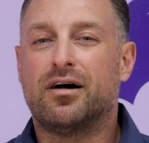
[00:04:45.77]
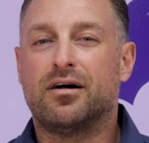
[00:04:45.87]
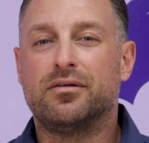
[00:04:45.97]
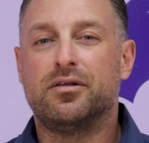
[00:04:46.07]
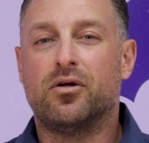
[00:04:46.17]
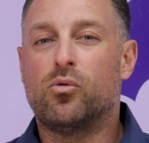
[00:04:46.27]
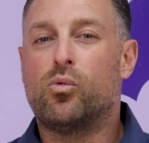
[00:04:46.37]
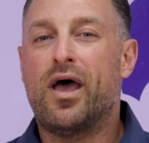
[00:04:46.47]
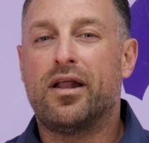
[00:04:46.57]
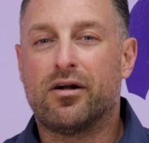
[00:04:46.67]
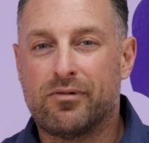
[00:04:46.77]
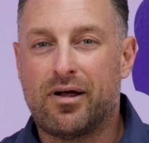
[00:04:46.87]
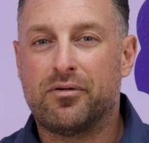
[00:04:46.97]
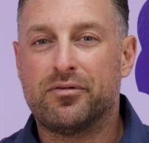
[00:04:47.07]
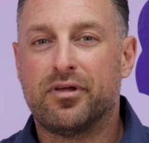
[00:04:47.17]
wet
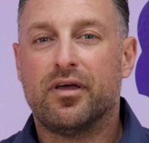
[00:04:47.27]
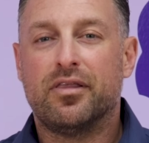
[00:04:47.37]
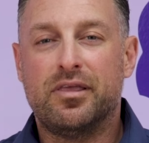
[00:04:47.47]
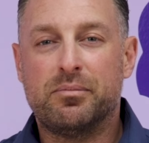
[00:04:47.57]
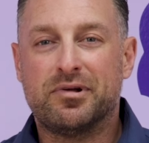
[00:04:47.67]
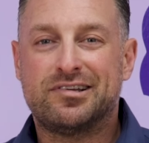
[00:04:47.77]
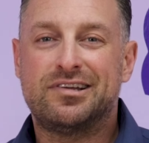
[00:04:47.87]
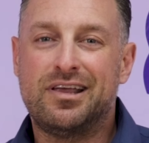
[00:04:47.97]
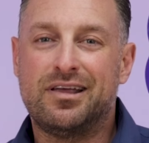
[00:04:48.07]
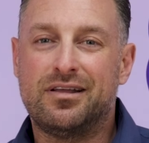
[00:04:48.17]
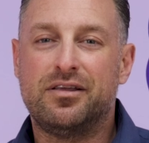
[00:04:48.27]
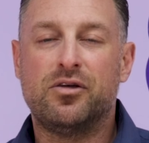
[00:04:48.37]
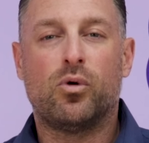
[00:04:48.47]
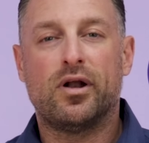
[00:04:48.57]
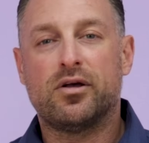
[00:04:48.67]
around the machine,
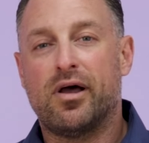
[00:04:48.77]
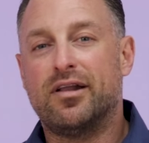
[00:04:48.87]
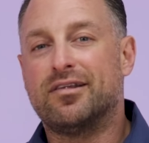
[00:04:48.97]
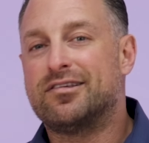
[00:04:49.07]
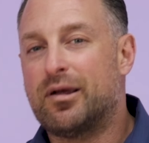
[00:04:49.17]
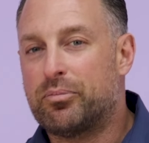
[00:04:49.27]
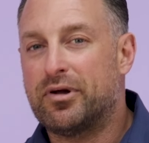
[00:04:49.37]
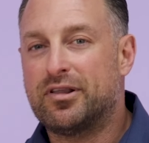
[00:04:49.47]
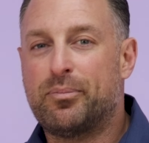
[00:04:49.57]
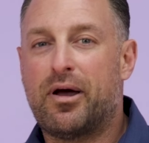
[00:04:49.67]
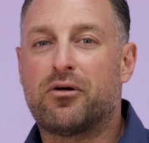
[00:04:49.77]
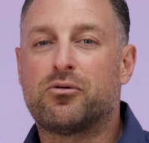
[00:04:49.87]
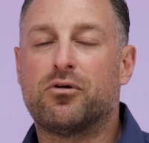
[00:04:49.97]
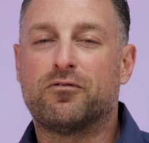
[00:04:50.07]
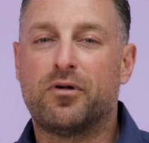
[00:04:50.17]
you want to go ahead and separate the power
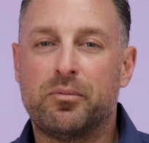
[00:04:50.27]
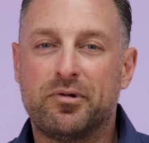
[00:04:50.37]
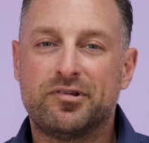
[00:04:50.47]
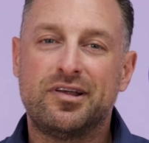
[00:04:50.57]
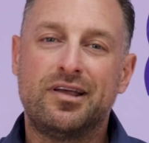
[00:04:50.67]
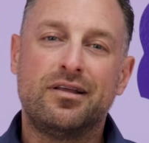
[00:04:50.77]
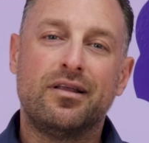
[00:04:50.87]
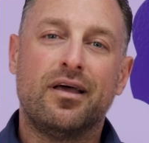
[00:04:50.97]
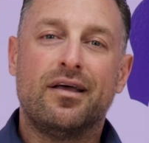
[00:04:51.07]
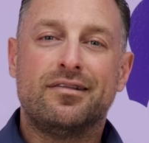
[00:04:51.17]
cord from the machine,